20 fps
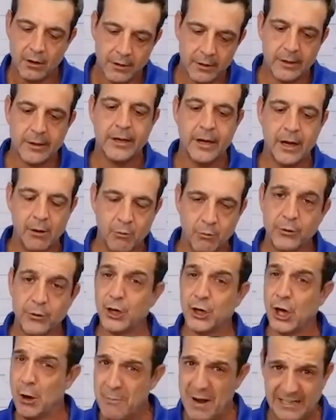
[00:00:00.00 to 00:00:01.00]
you know,
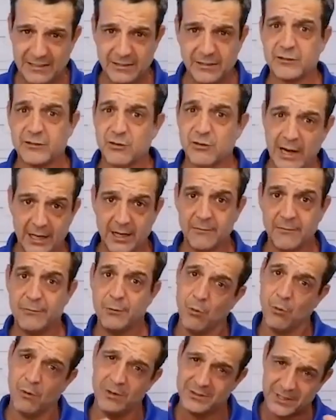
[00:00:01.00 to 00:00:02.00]
go back to the training if you
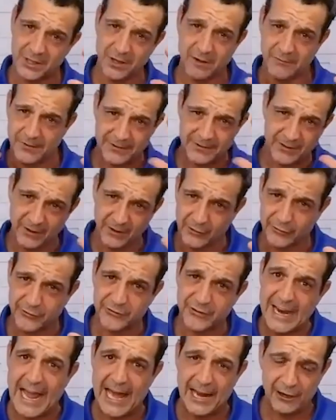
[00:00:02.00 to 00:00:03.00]
want, you know, if that's a little
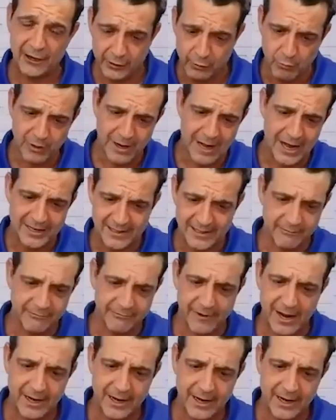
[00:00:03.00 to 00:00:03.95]
scattered and you want to identify,